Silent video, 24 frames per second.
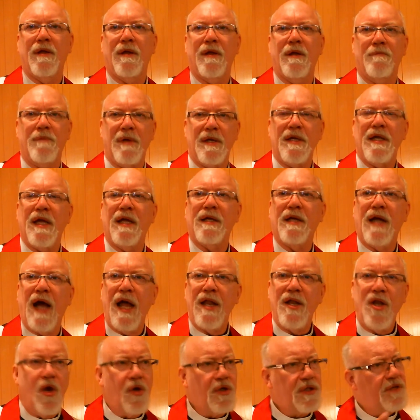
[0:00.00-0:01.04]
But yet God
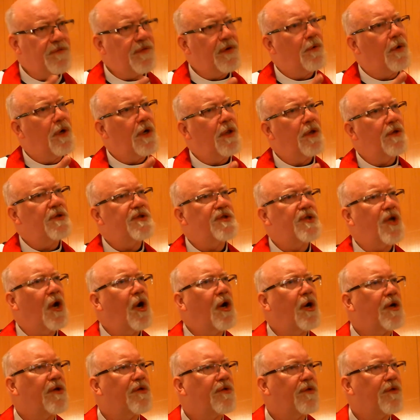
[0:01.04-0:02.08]
knows every one of those
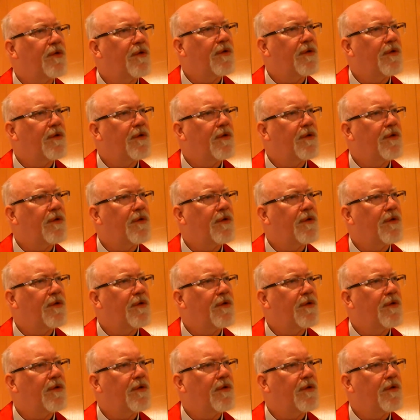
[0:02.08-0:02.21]
stars.